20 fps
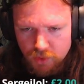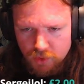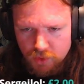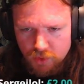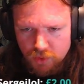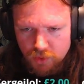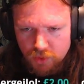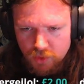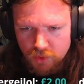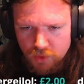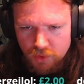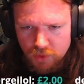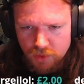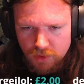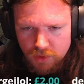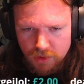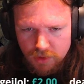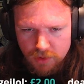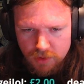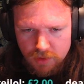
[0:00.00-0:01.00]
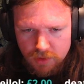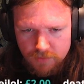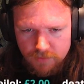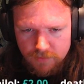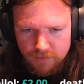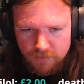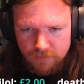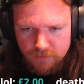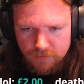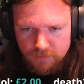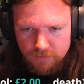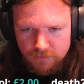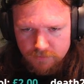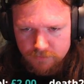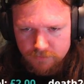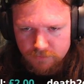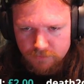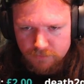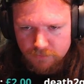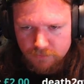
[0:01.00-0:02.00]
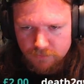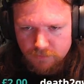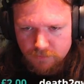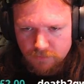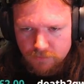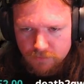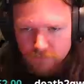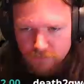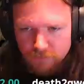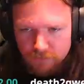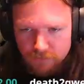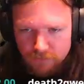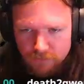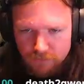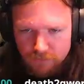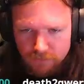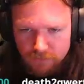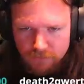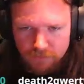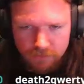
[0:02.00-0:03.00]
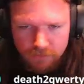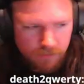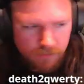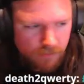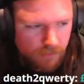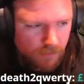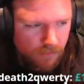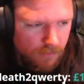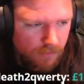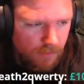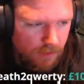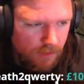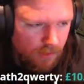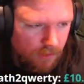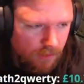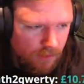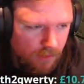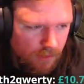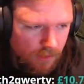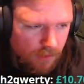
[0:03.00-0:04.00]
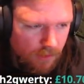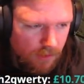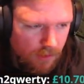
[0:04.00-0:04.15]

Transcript: [no speech]